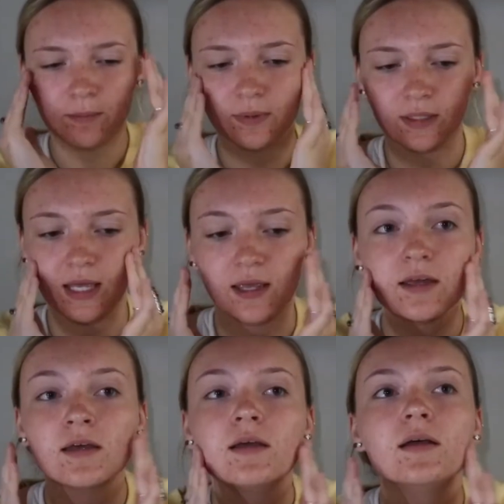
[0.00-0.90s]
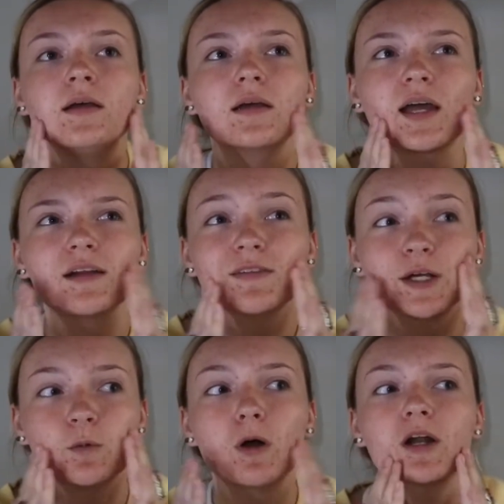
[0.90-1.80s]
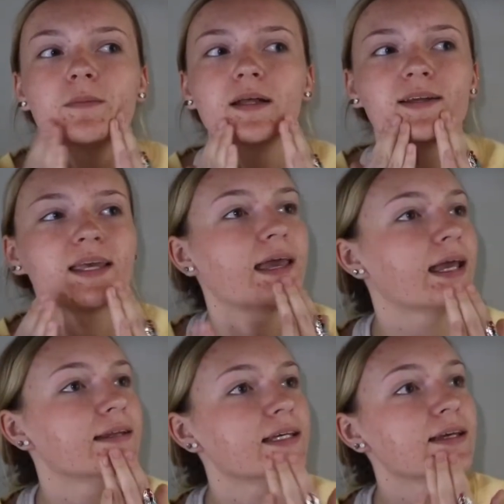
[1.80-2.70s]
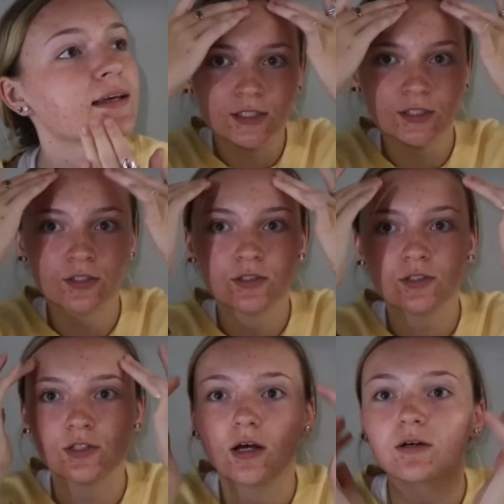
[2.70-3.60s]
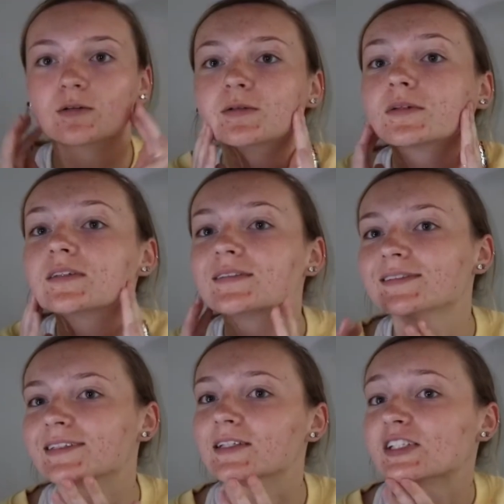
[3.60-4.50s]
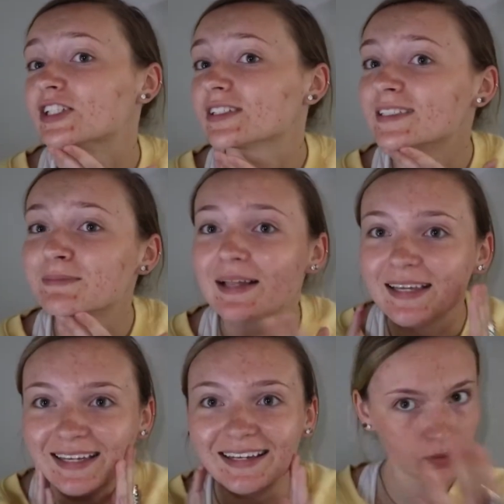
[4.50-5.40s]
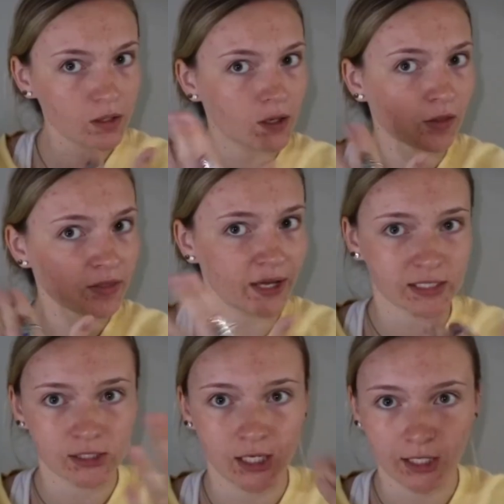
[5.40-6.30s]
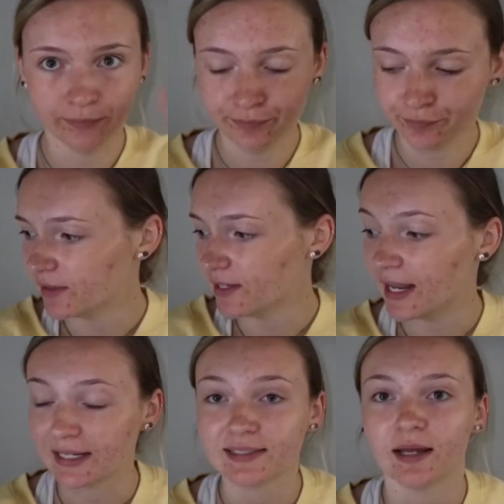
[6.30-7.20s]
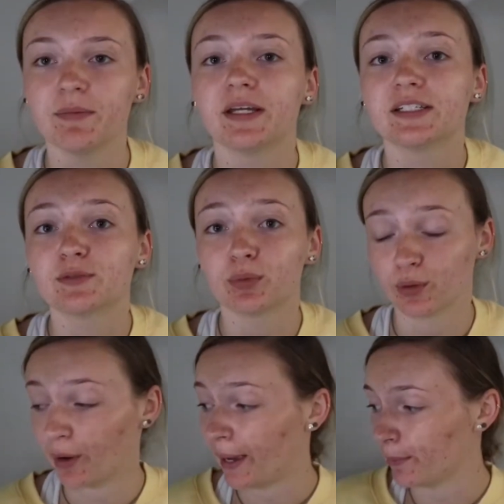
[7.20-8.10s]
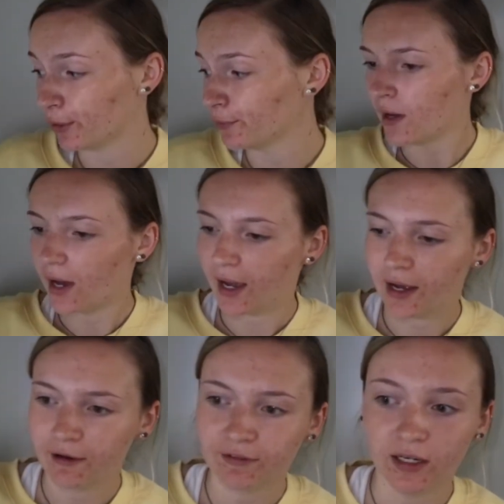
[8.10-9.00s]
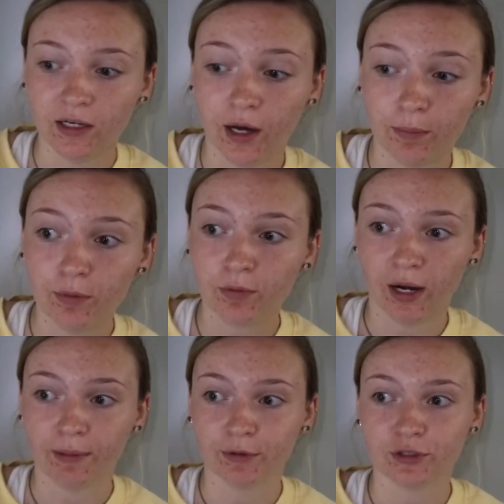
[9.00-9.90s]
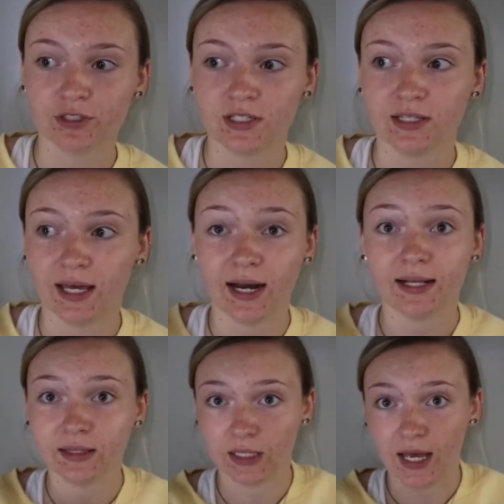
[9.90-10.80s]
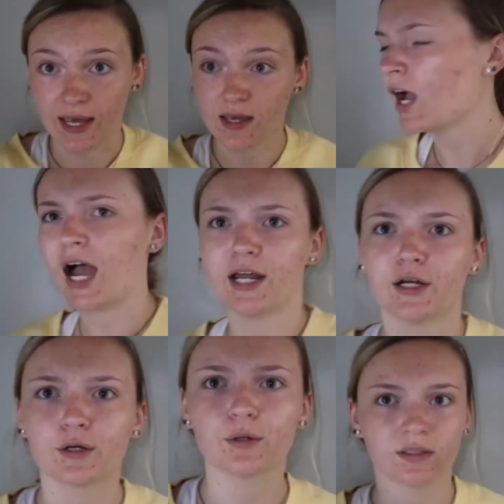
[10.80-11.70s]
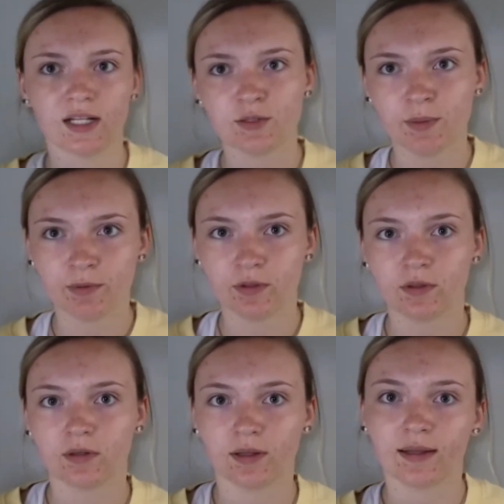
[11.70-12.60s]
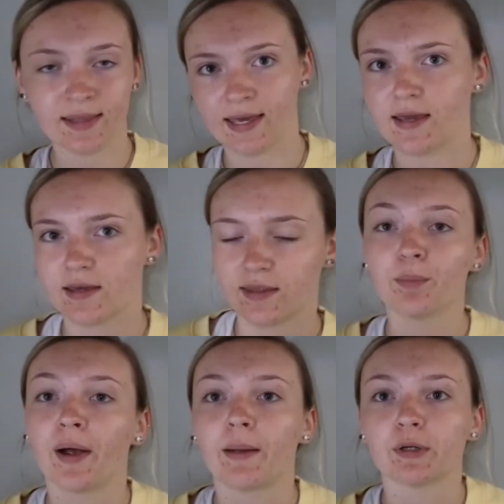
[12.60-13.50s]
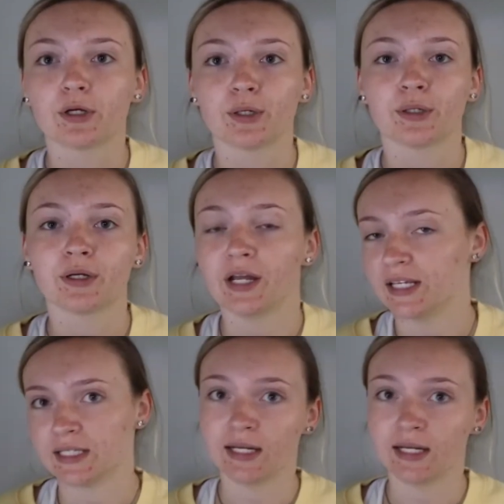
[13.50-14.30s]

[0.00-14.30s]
but like kind of like watermelon candy. So delicious smelling. Now that that's done, the next step is primer. I have a couple primers that I like. I know lots of people think primer isn't